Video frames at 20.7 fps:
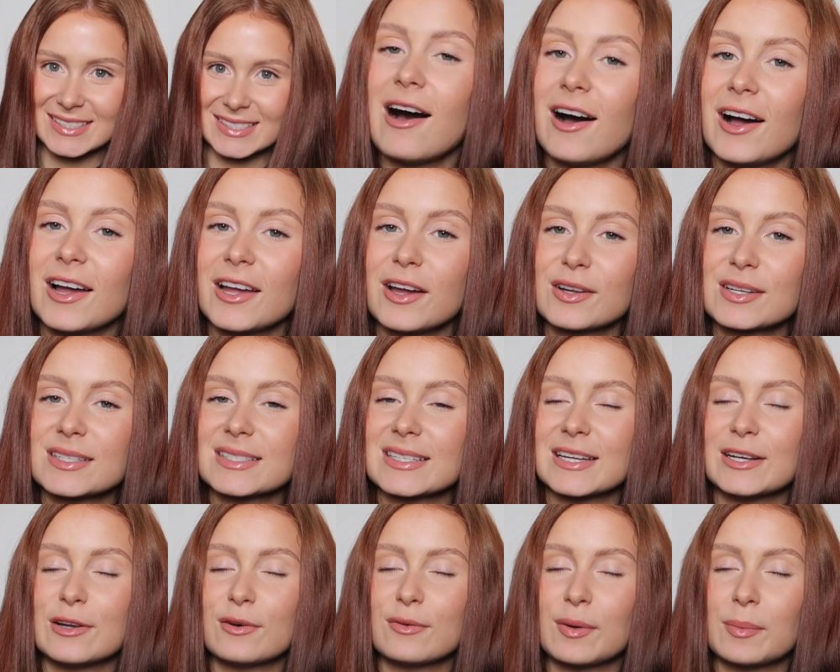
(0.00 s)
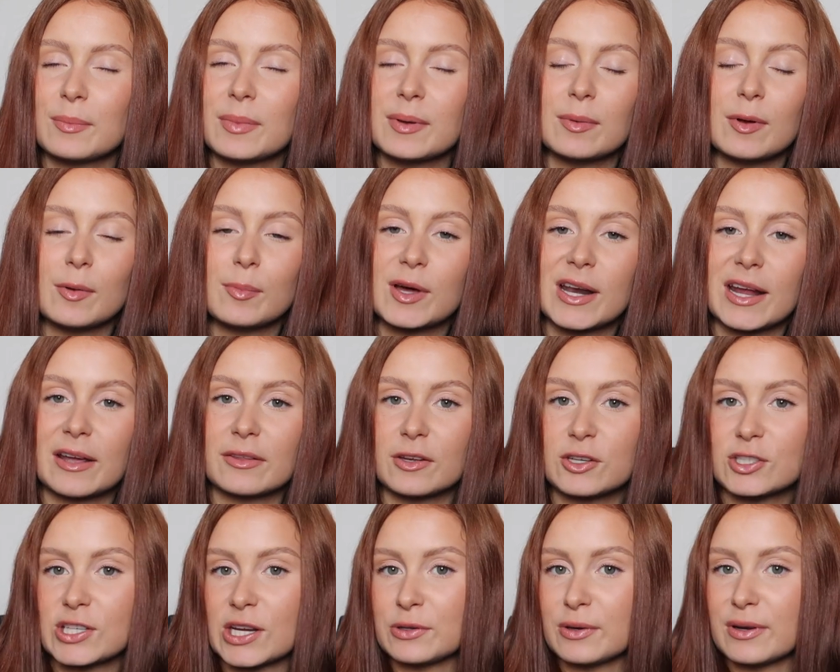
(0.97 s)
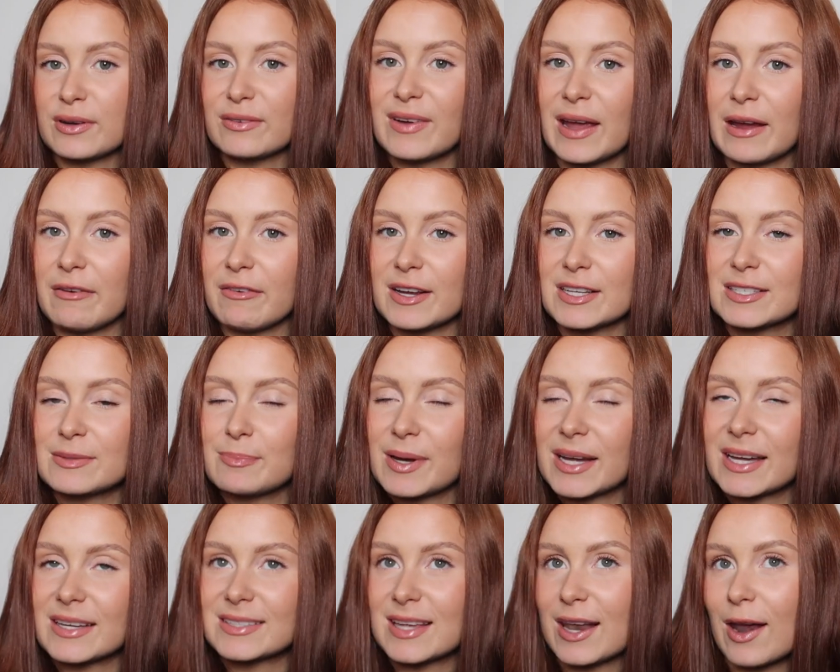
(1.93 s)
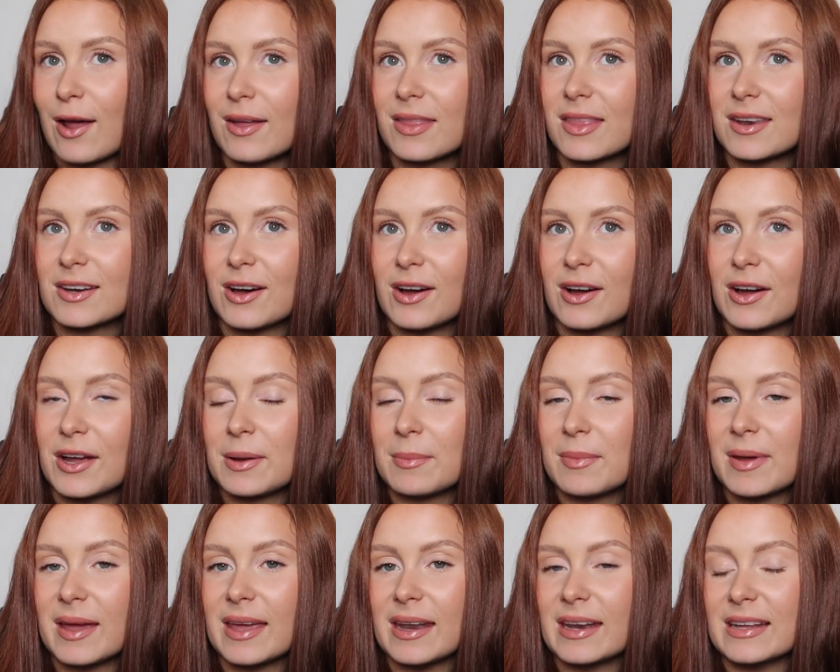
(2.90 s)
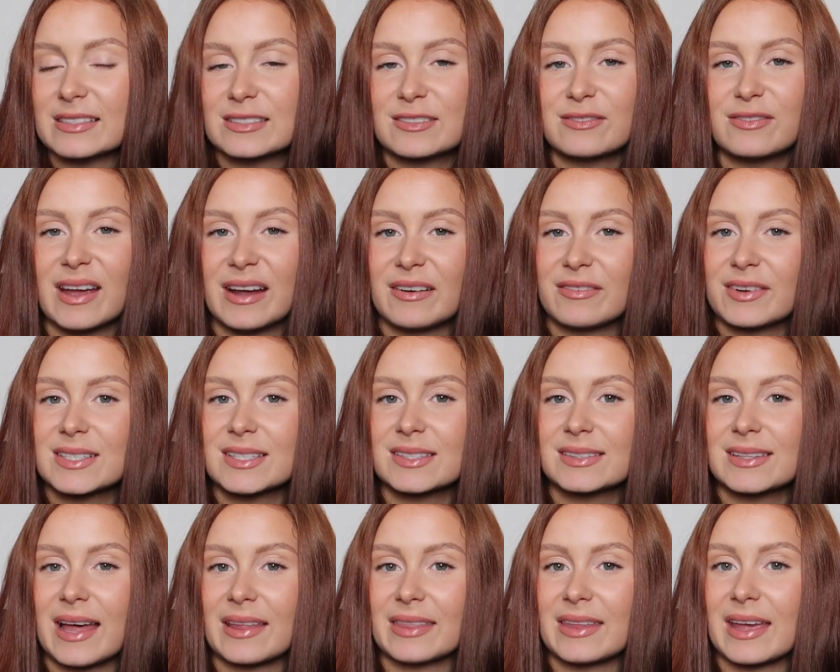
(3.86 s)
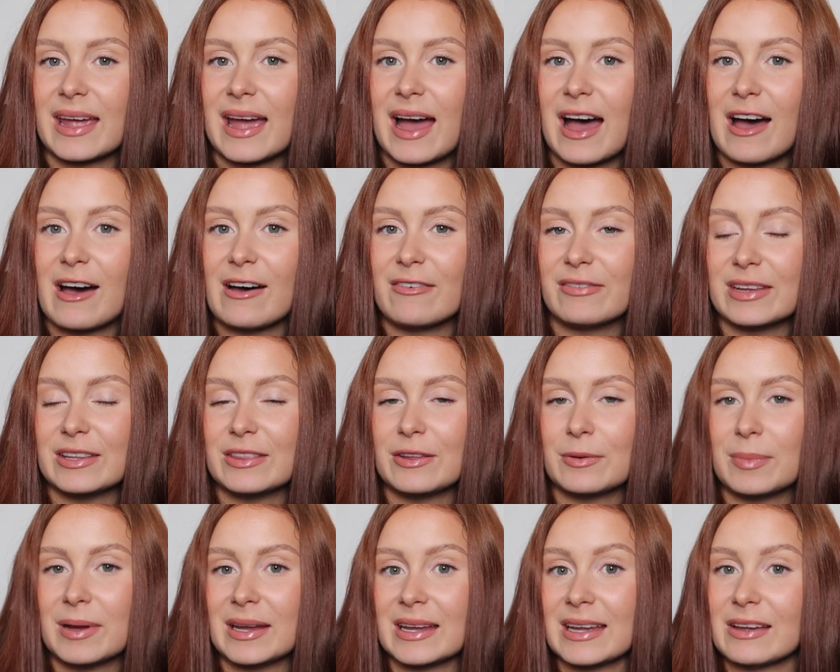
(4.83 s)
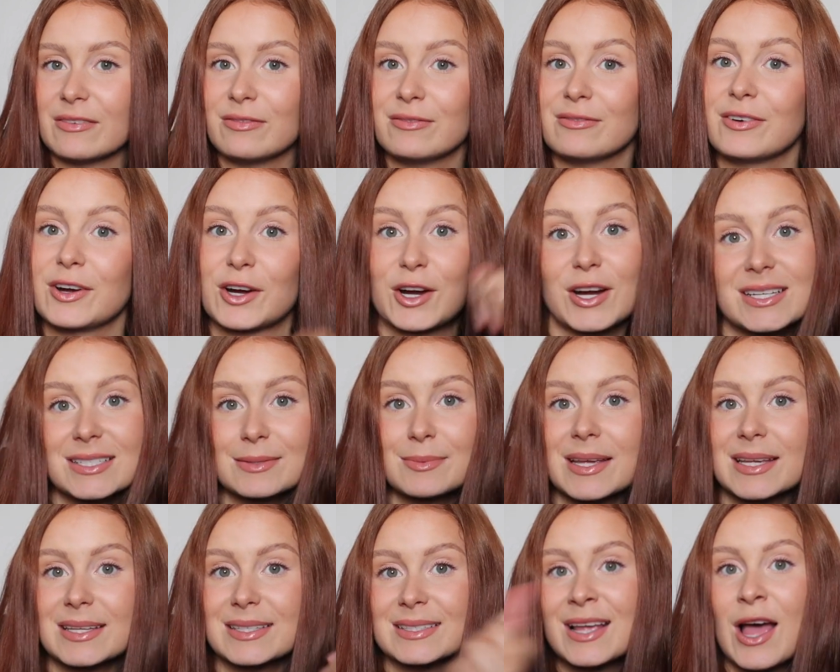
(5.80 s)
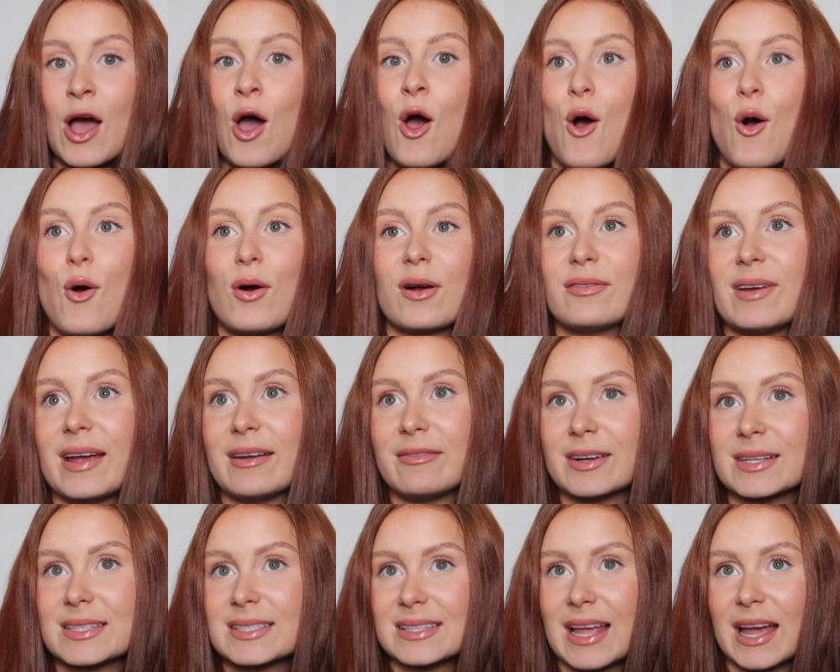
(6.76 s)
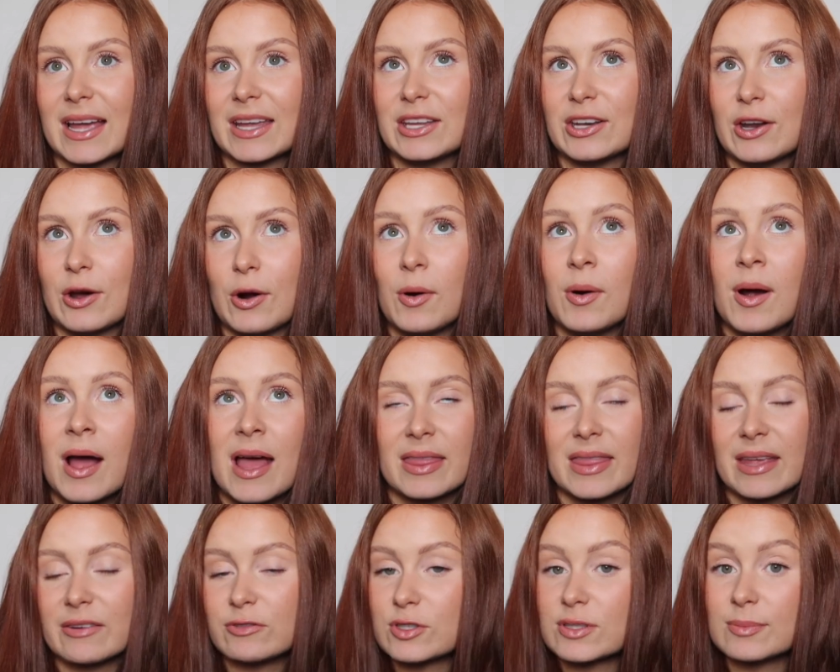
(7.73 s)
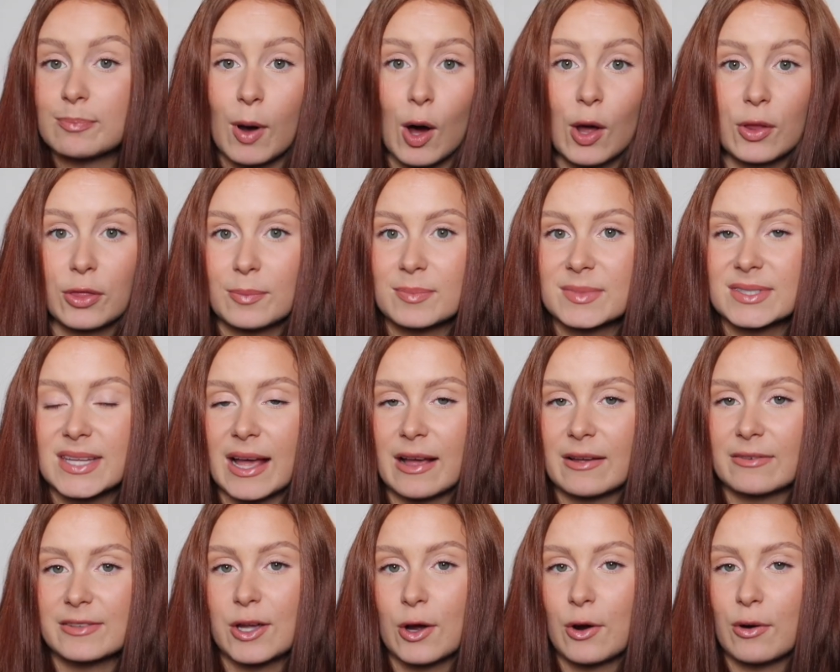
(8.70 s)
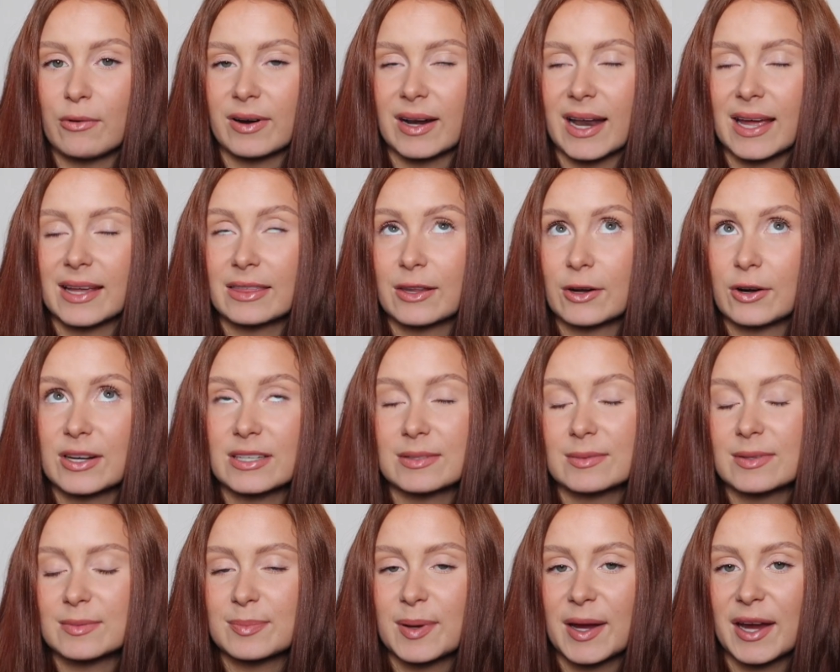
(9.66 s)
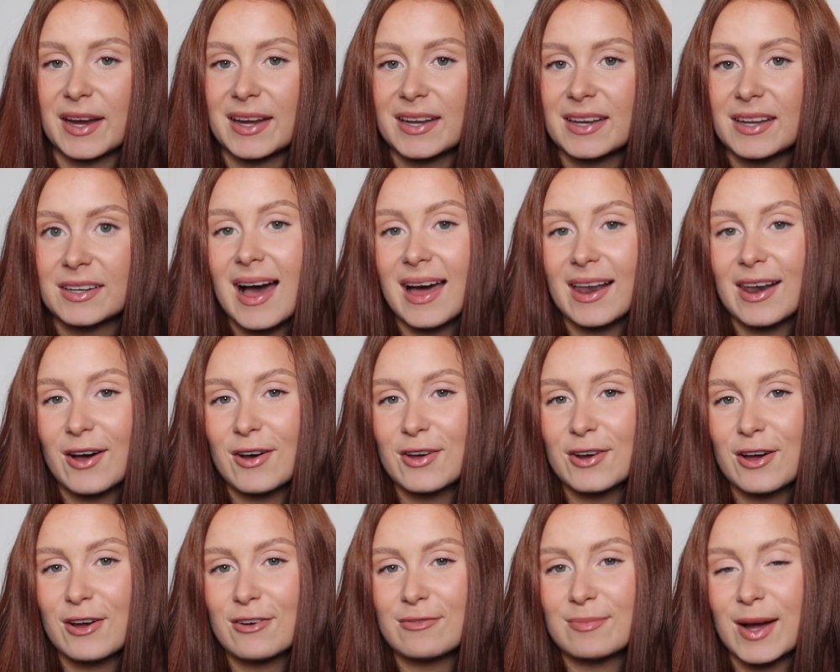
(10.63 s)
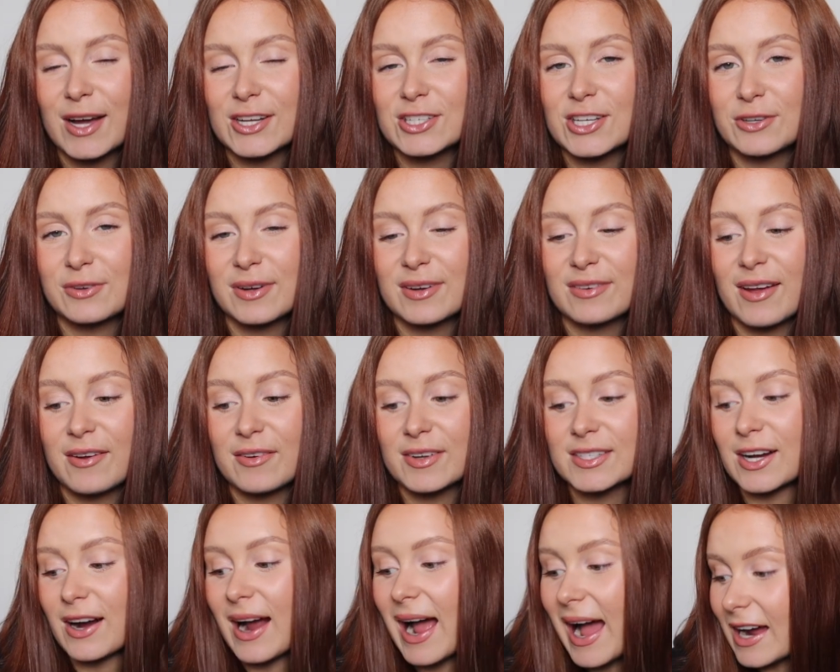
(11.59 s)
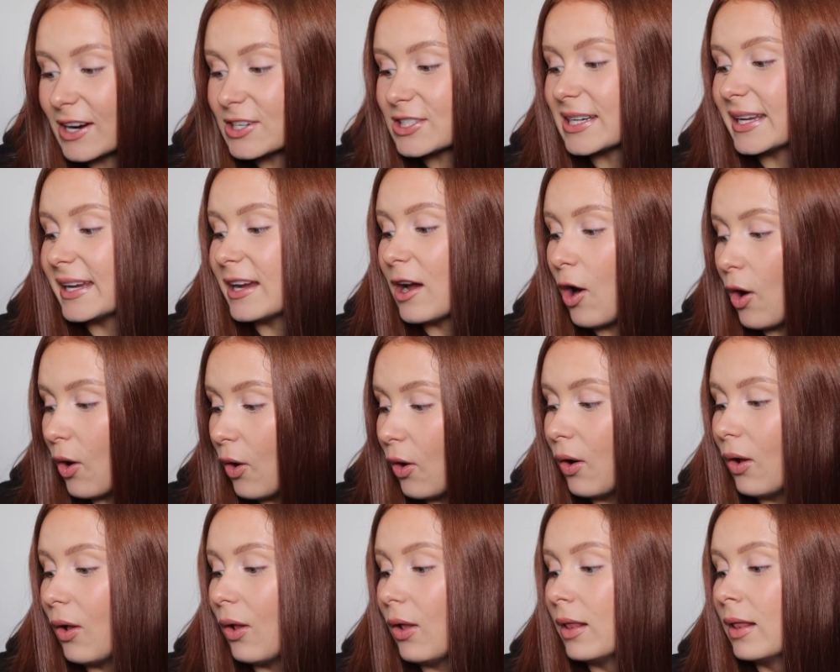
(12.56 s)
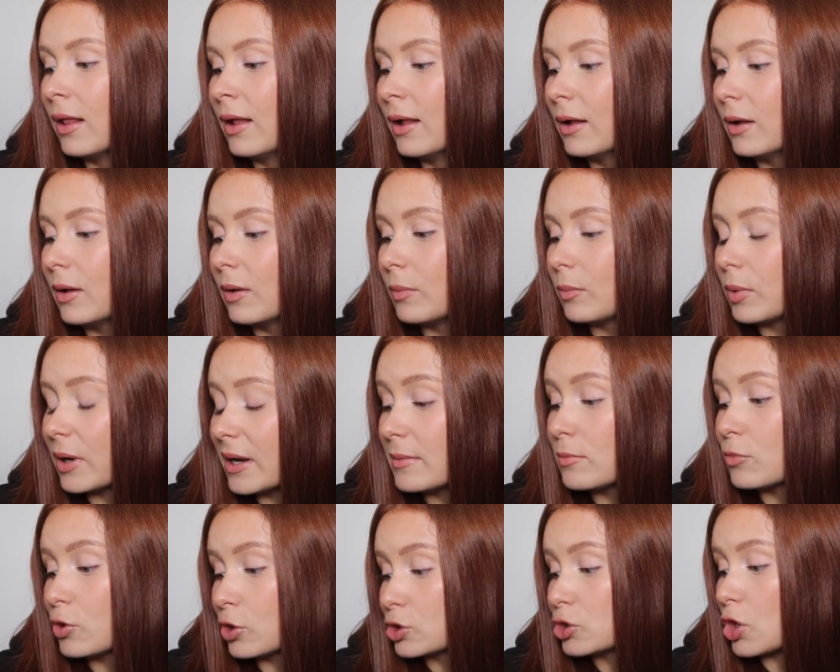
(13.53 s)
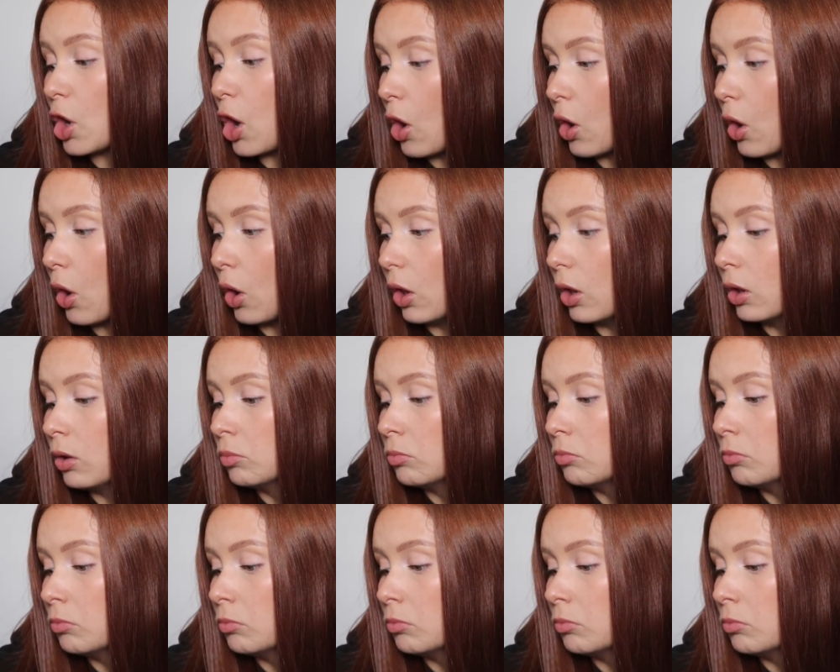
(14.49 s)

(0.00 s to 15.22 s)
I honestly love when people put out their January favorites because a lot of the time it is favorites that they have either been given for Christmas or favorites that, you know, they've just bought themselves over like the Christmas period. A lot of my January favorites are actually all pretty much all